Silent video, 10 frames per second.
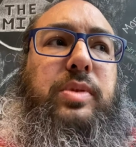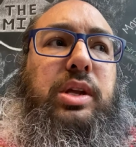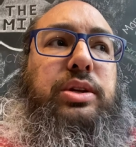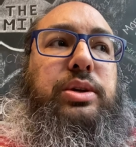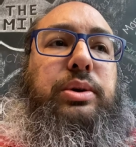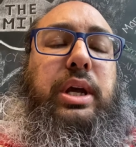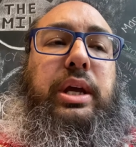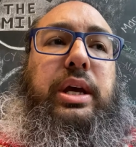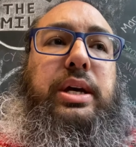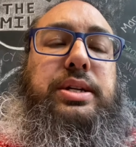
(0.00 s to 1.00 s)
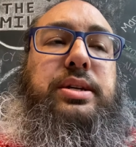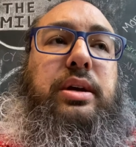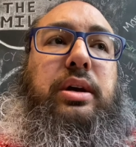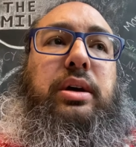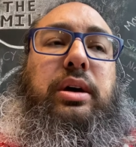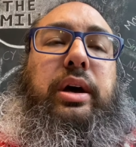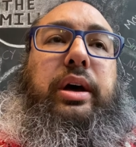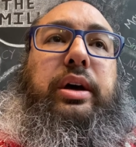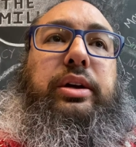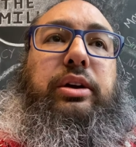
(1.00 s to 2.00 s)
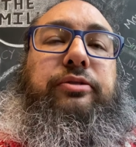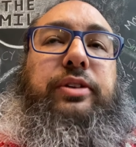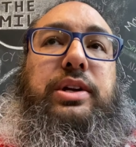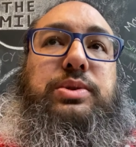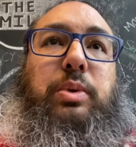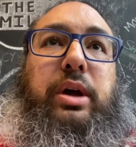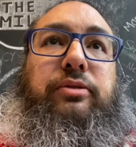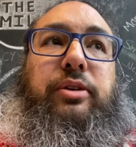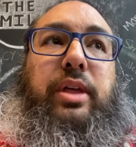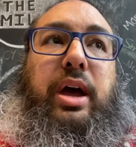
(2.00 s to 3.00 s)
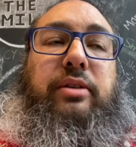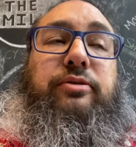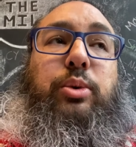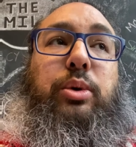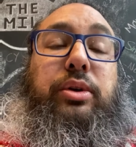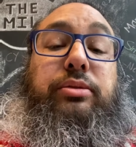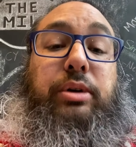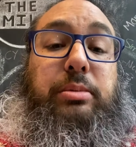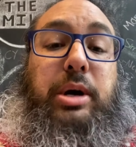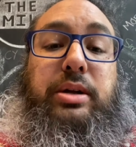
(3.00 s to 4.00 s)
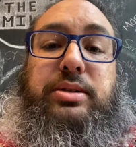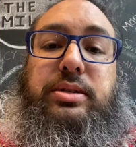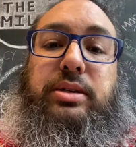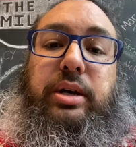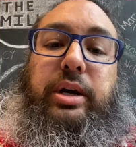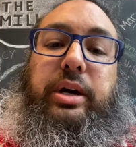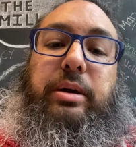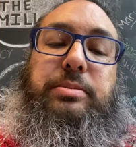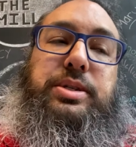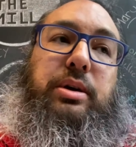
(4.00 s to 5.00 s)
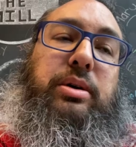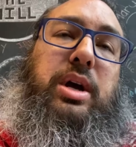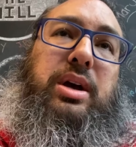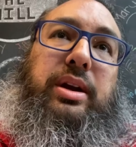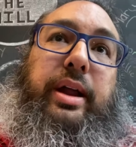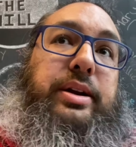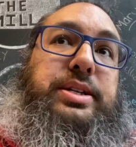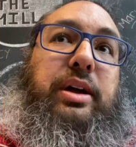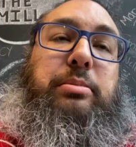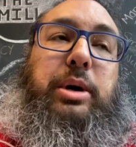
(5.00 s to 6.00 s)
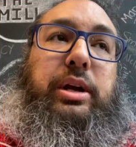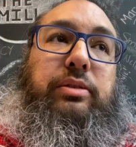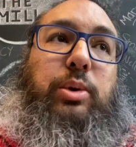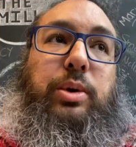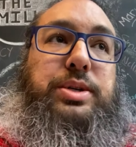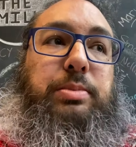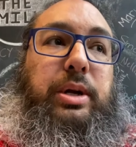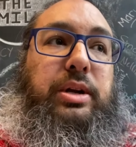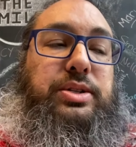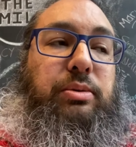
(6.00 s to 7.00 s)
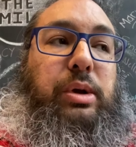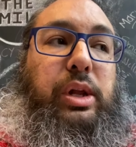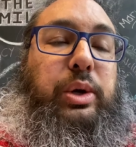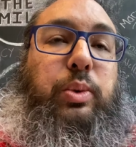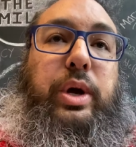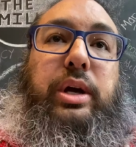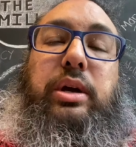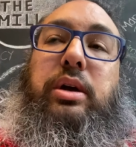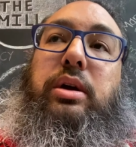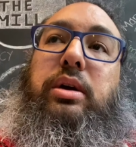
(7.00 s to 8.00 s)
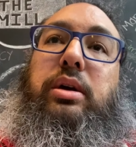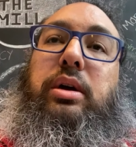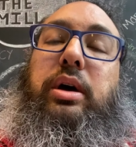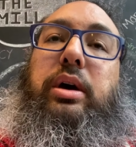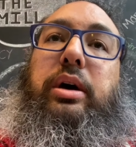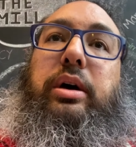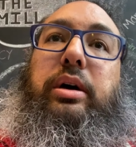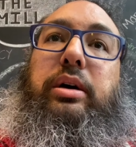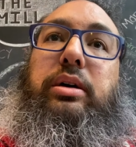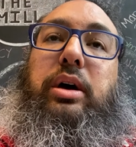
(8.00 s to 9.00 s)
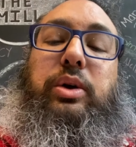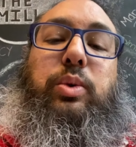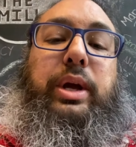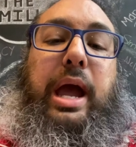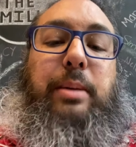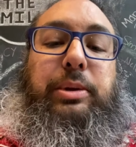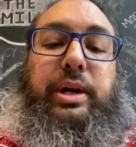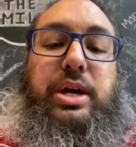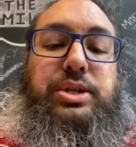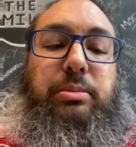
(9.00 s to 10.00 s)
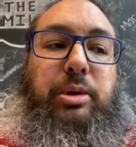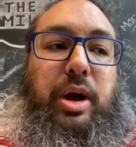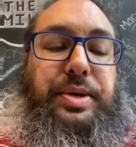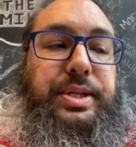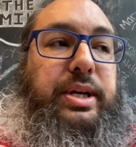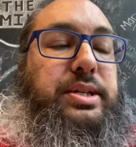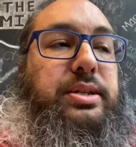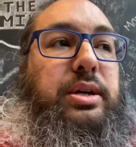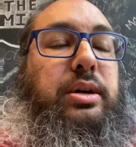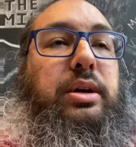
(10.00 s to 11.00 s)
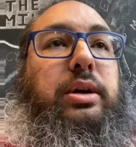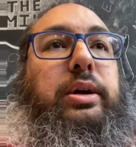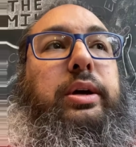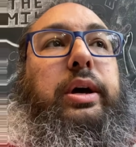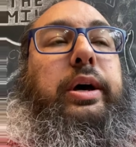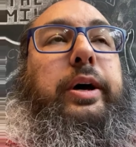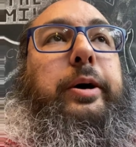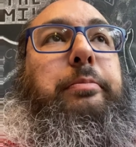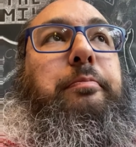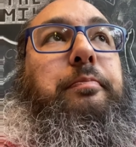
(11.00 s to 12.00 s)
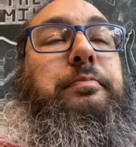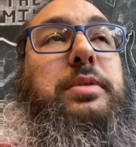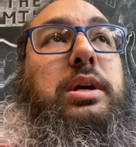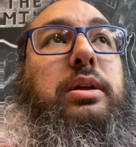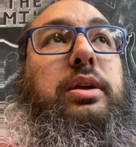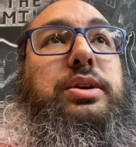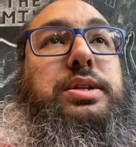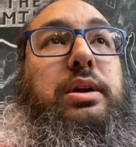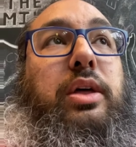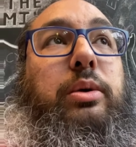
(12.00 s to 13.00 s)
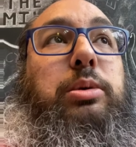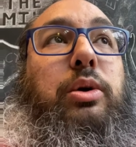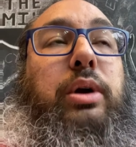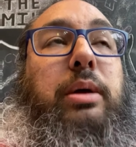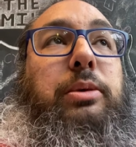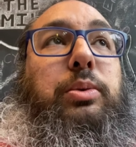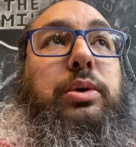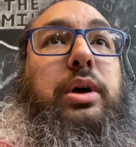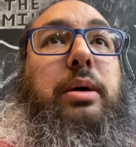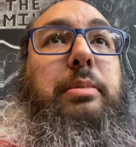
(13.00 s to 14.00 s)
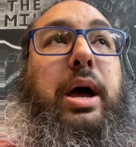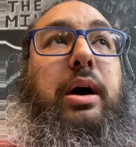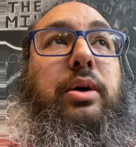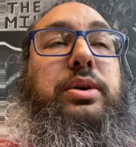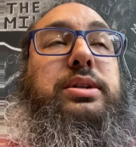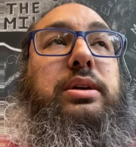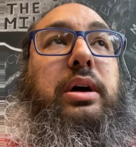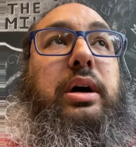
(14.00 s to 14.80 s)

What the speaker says: you can get your fees waived for that for 3 months. So not a ton of money, of course, but it's a really quick application process. There's another program that will come out